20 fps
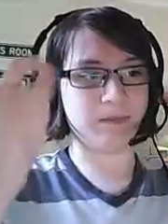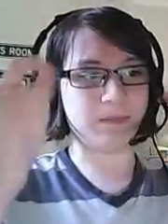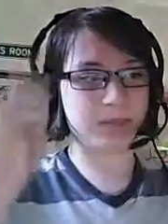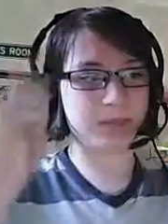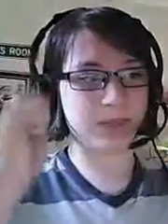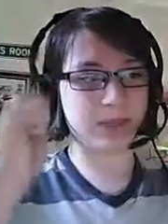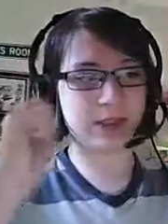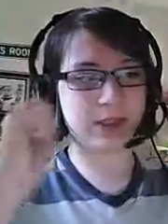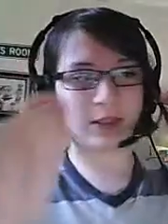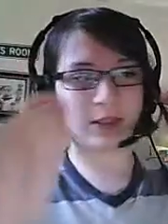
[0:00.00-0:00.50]

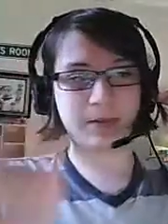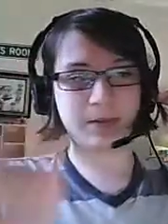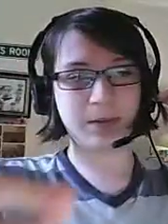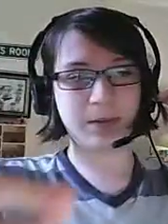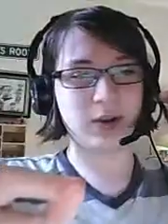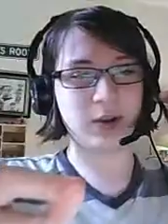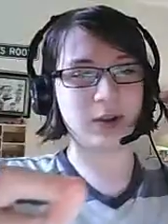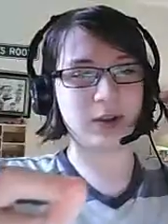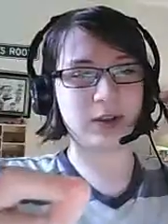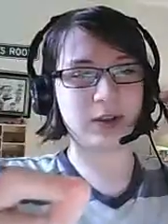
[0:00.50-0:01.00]

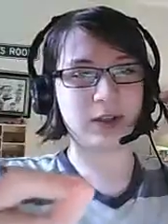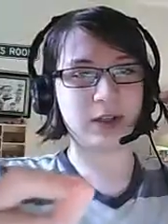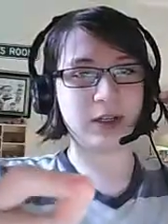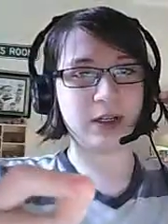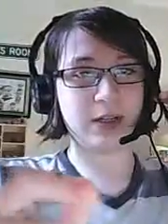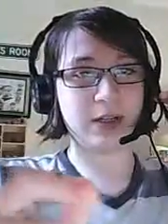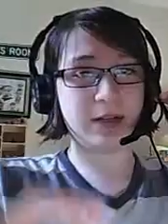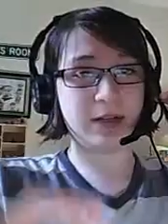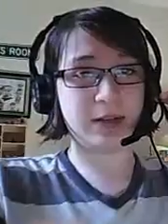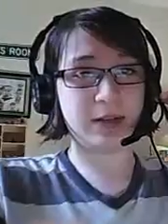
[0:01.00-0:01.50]
smallest
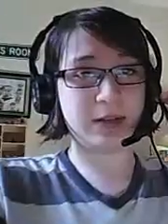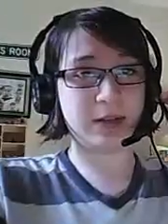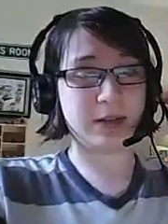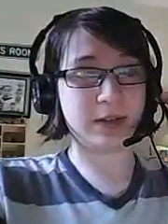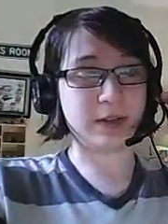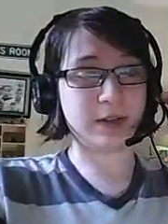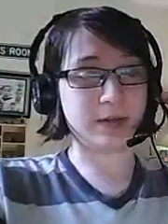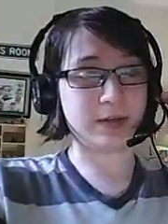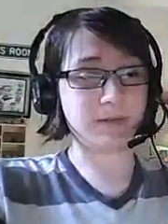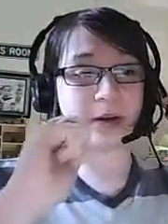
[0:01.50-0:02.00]
details.
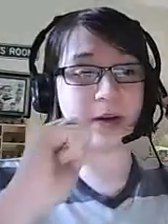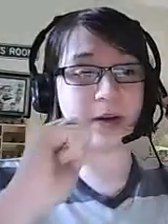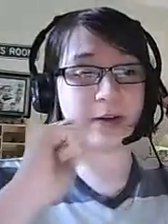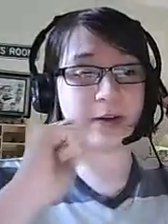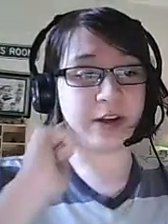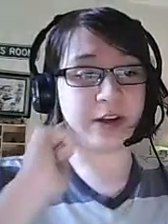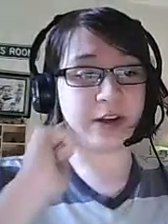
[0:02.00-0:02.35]
I'll,